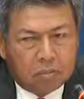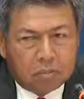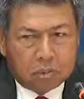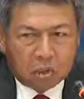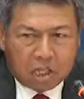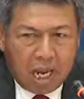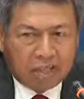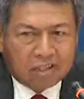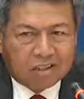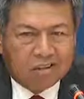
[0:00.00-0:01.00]

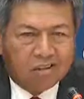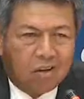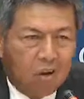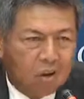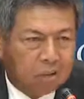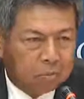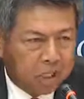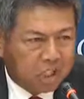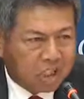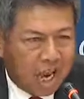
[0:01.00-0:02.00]
process all the
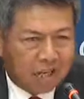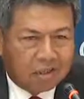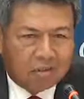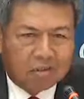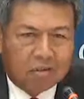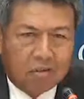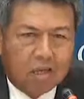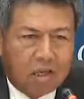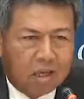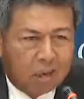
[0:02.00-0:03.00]
peer site
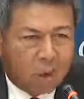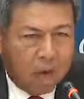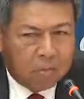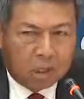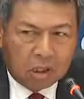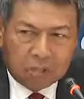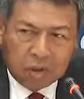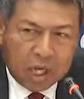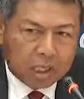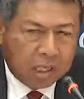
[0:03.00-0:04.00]
requirement of the
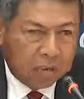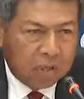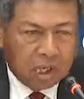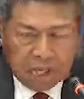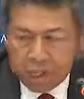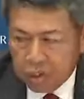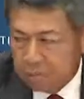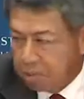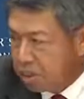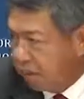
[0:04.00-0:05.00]
U.S. Navy in the Asia
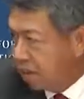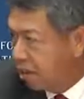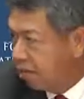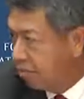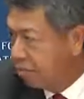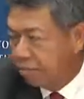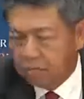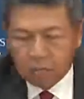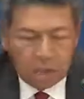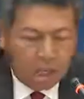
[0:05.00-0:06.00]
Pacific.
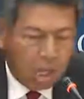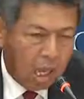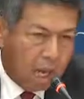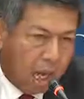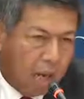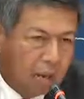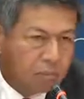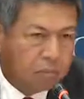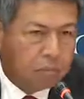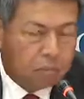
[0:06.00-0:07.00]

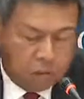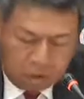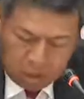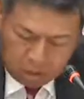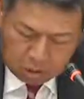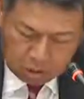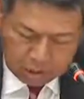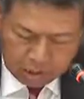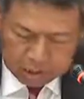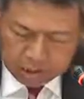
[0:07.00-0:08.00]
Um, so,
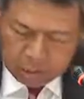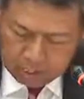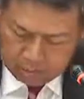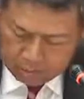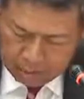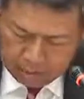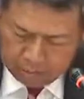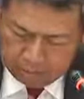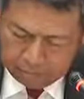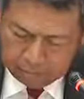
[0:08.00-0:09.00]
ladies and gentlemen,
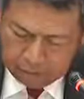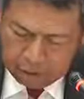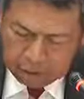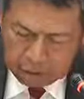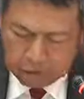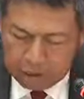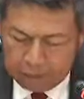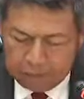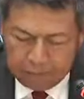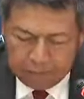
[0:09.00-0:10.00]
um, uh,
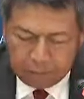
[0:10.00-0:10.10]
certainly